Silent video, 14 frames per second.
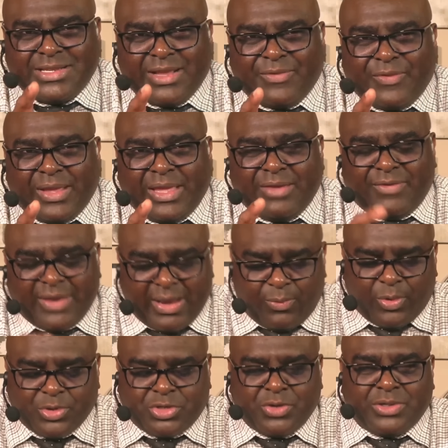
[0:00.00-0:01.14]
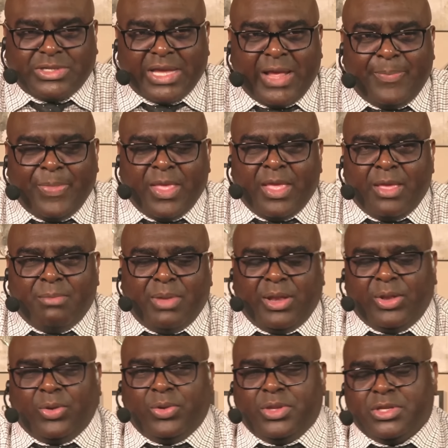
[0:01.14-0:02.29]
are forgiven. I want you to type
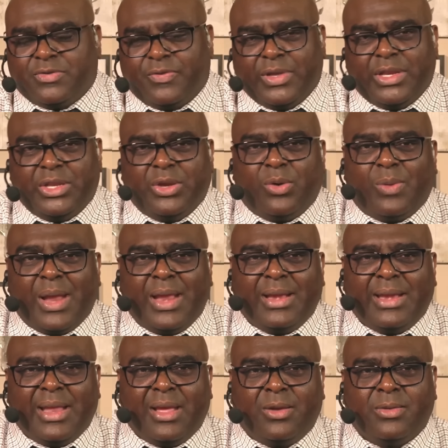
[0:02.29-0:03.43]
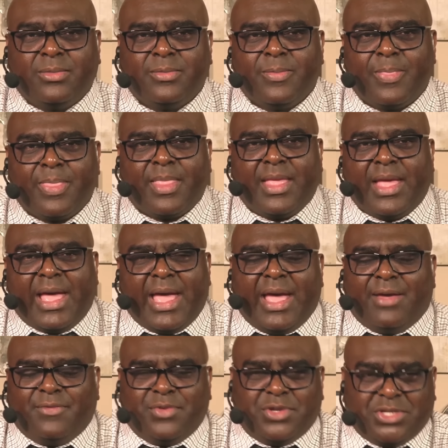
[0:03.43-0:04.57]
below this video right now,
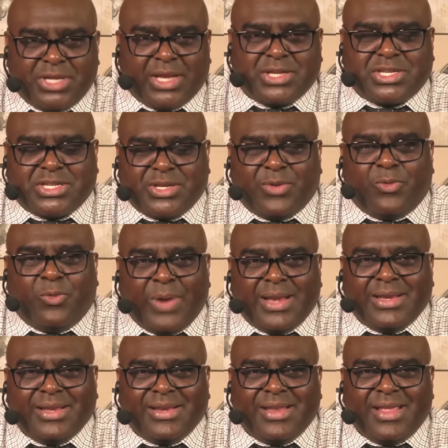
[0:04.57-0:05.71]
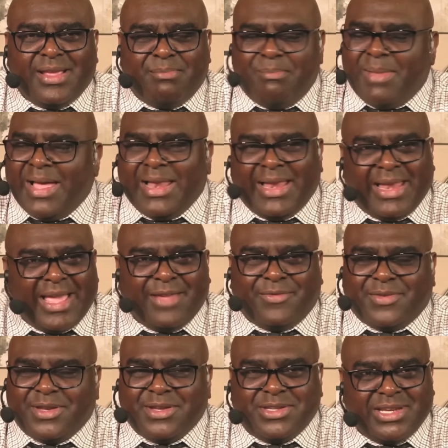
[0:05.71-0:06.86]
I've just surrendered my life
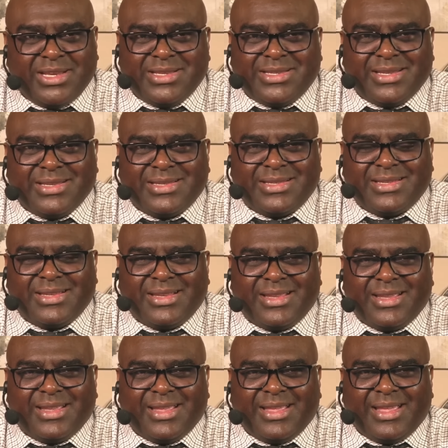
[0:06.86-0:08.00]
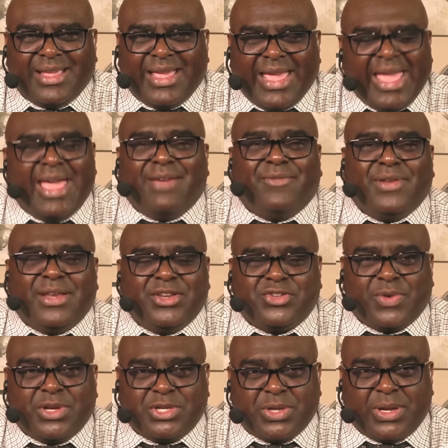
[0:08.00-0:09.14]
to Jesus. Heaven is
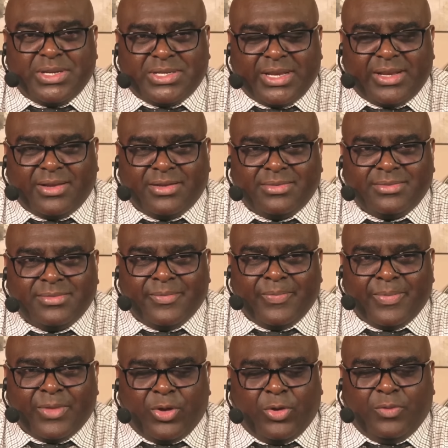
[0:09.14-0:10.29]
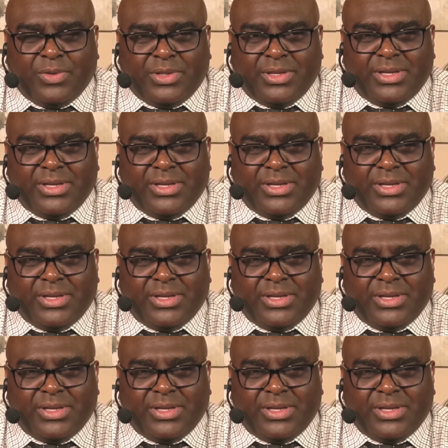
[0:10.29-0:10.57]
rejoicing over the